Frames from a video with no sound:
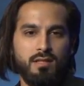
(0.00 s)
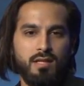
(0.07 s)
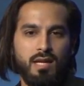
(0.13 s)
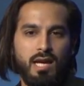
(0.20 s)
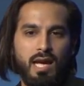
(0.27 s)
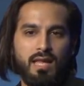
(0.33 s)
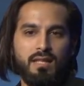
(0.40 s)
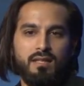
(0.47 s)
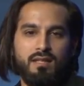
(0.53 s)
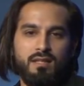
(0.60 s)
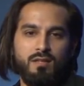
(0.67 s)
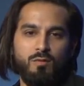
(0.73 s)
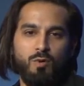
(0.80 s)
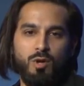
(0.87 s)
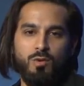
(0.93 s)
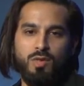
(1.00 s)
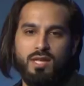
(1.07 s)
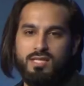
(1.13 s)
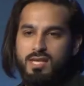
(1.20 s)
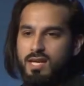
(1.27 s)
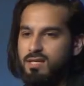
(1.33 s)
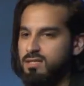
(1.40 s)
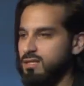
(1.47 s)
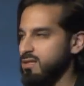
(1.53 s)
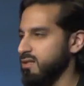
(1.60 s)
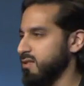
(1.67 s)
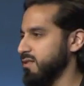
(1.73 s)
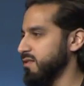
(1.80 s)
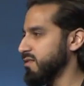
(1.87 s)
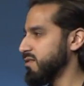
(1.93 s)
And what do they say
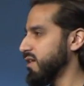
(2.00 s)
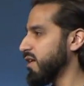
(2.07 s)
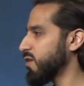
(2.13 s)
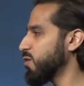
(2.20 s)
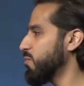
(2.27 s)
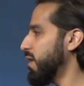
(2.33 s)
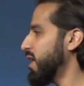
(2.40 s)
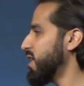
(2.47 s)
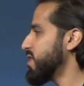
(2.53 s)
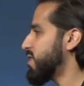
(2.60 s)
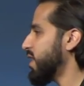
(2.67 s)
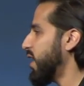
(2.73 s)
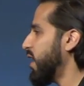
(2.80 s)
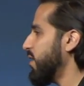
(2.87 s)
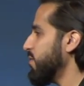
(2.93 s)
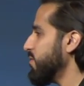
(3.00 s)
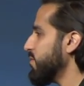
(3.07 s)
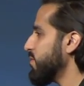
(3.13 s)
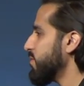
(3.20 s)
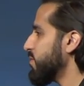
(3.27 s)
to Yaqub alayhi salam?